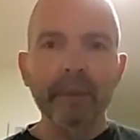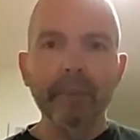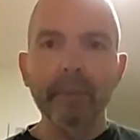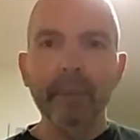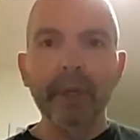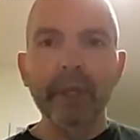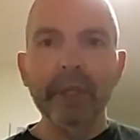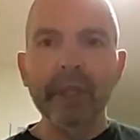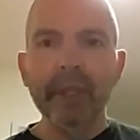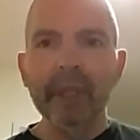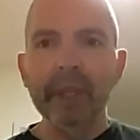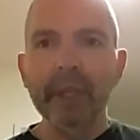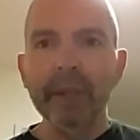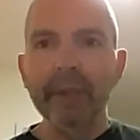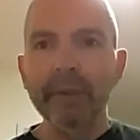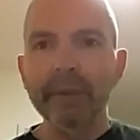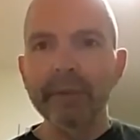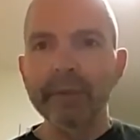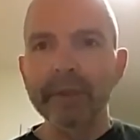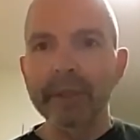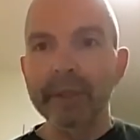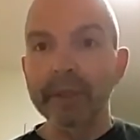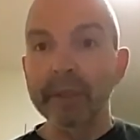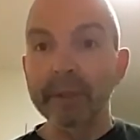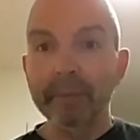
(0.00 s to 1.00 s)
Buying
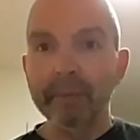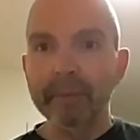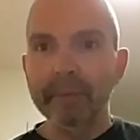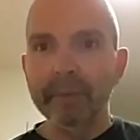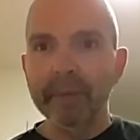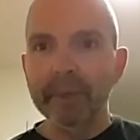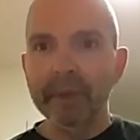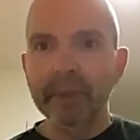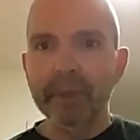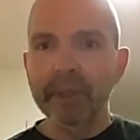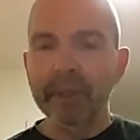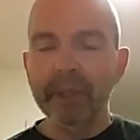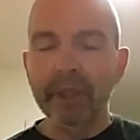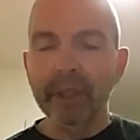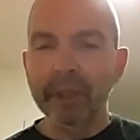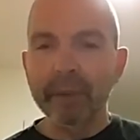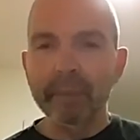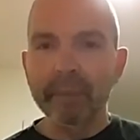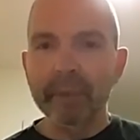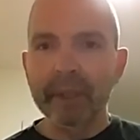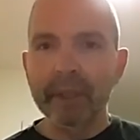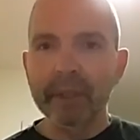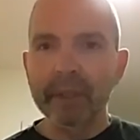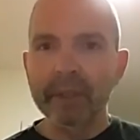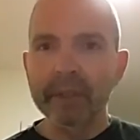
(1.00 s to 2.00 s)
clothes is a
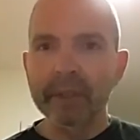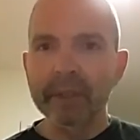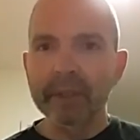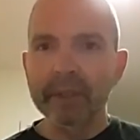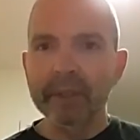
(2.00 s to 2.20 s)
nightmare.